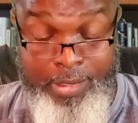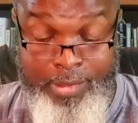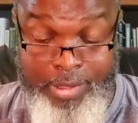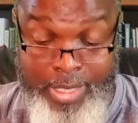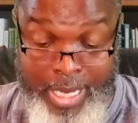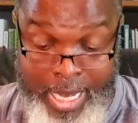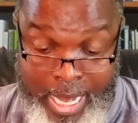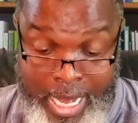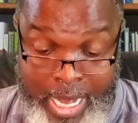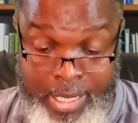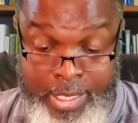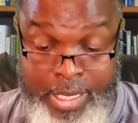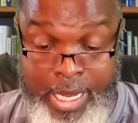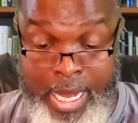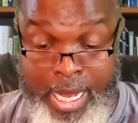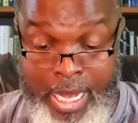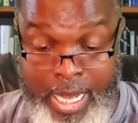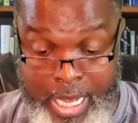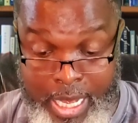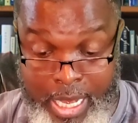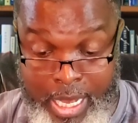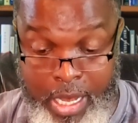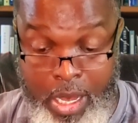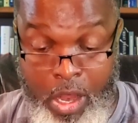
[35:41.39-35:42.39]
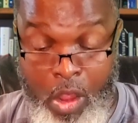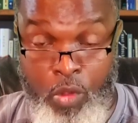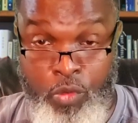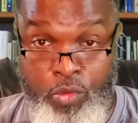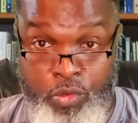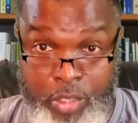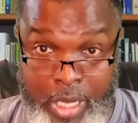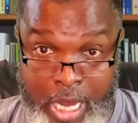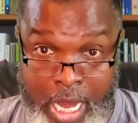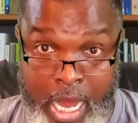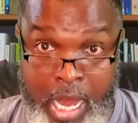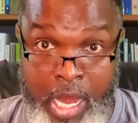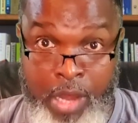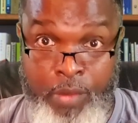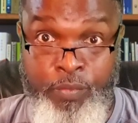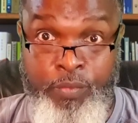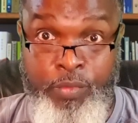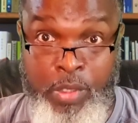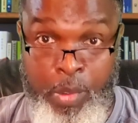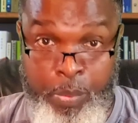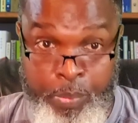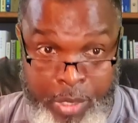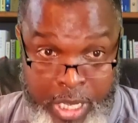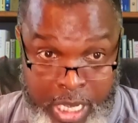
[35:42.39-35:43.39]
said that he go save
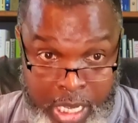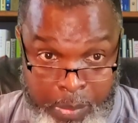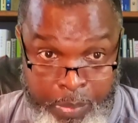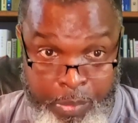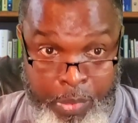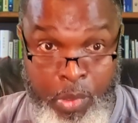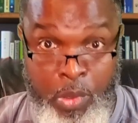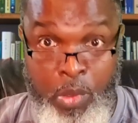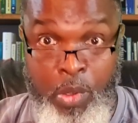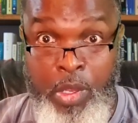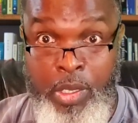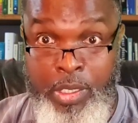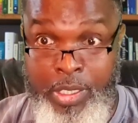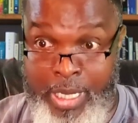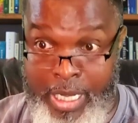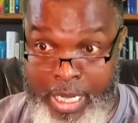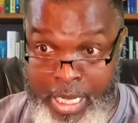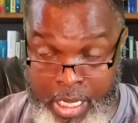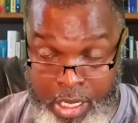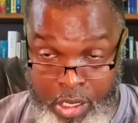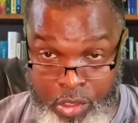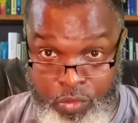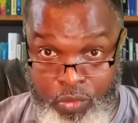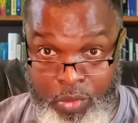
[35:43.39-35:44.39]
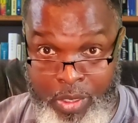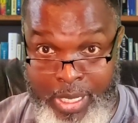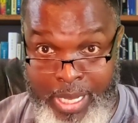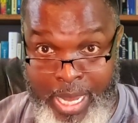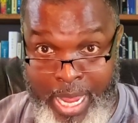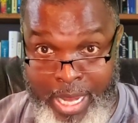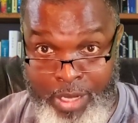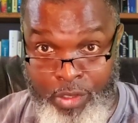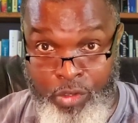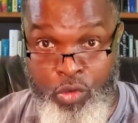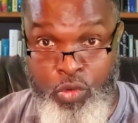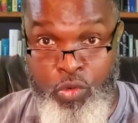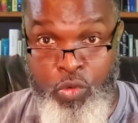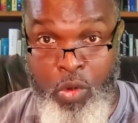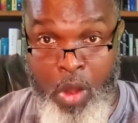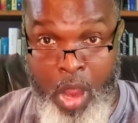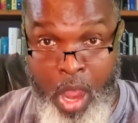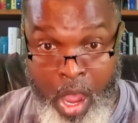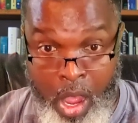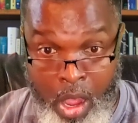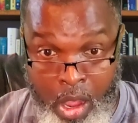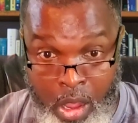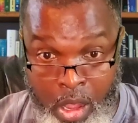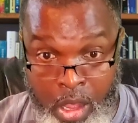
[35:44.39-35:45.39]
the people, the Israelites, who
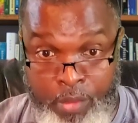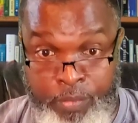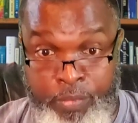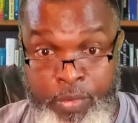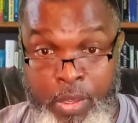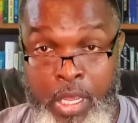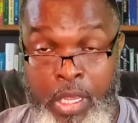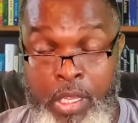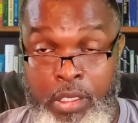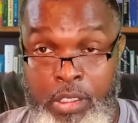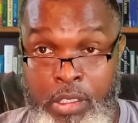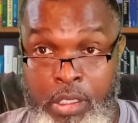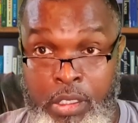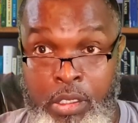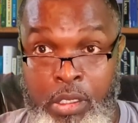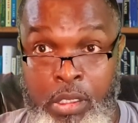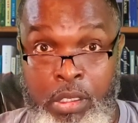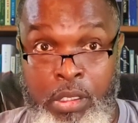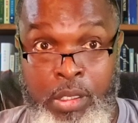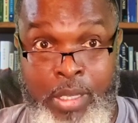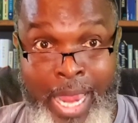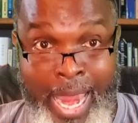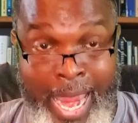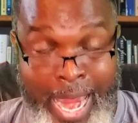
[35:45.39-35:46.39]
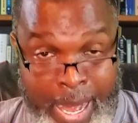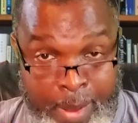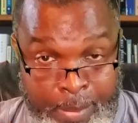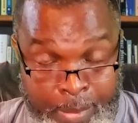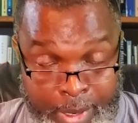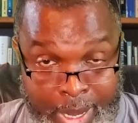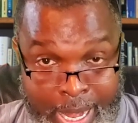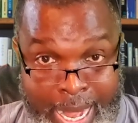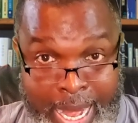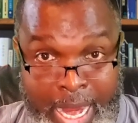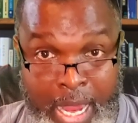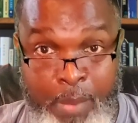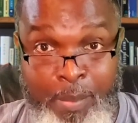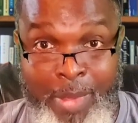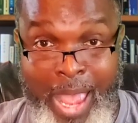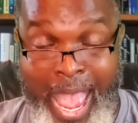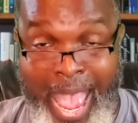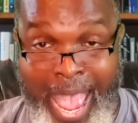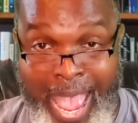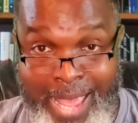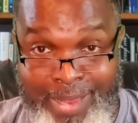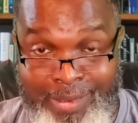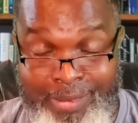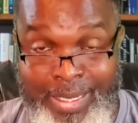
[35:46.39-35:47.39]
are of the Abraham,
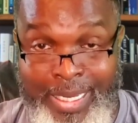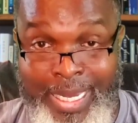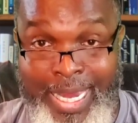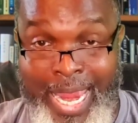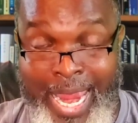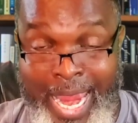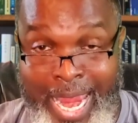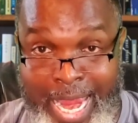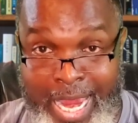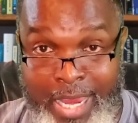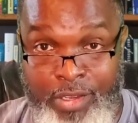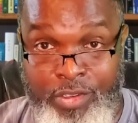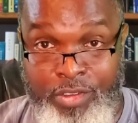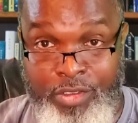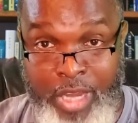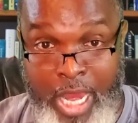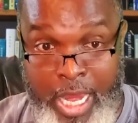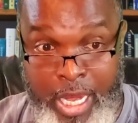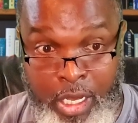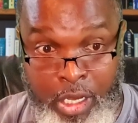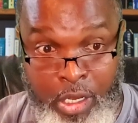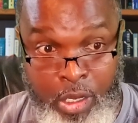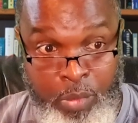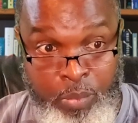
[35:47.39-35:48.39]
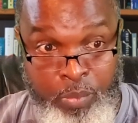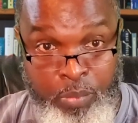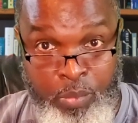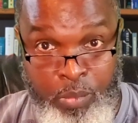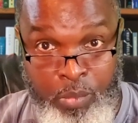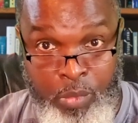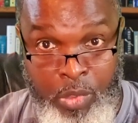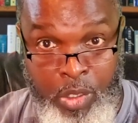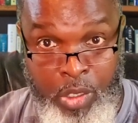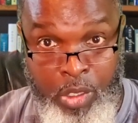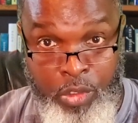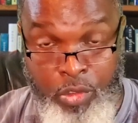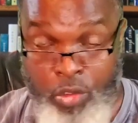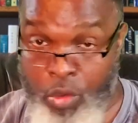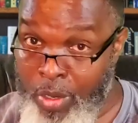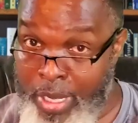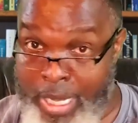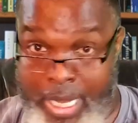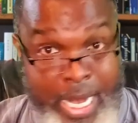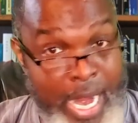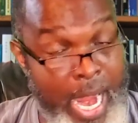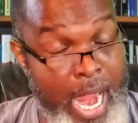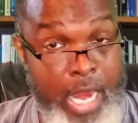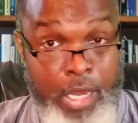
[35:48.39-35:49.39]
Isaac, and Jacob. So
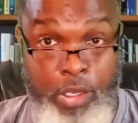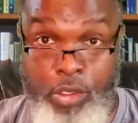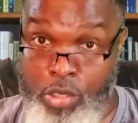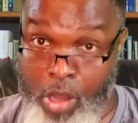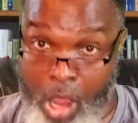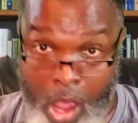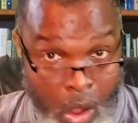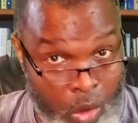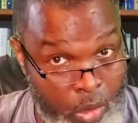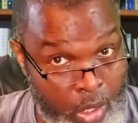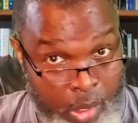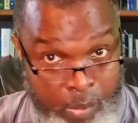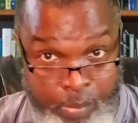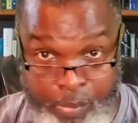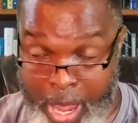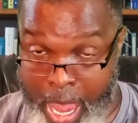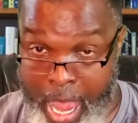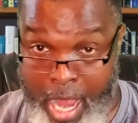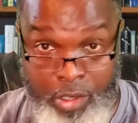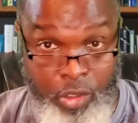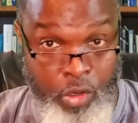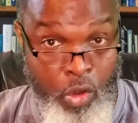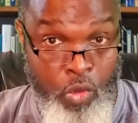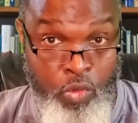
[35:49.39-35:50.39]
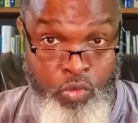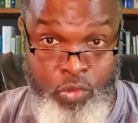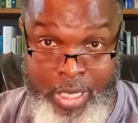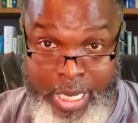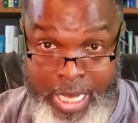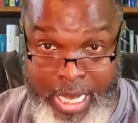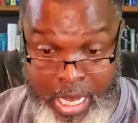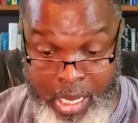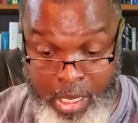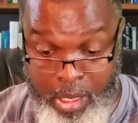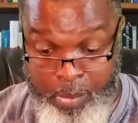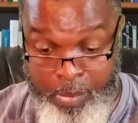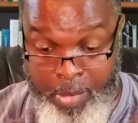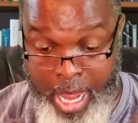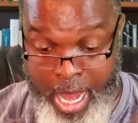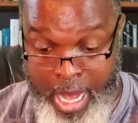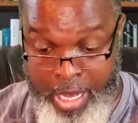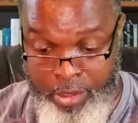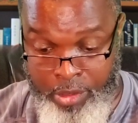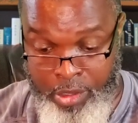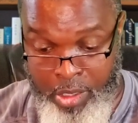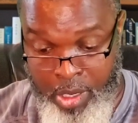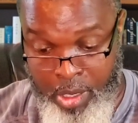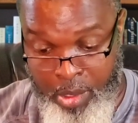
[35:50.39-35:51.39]
he ain't talking about those
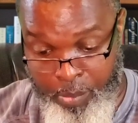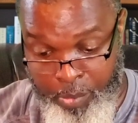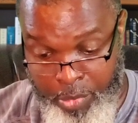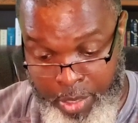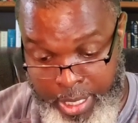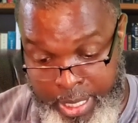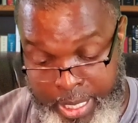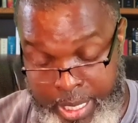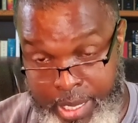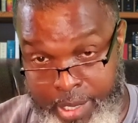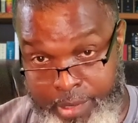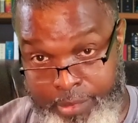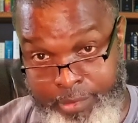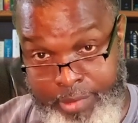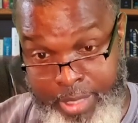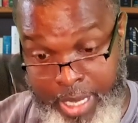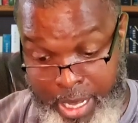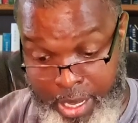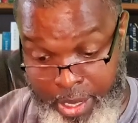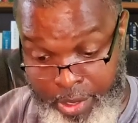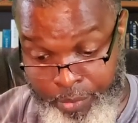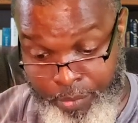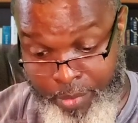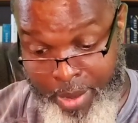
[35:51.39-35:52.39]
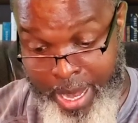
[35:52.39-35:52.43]
Edomites, but he's saying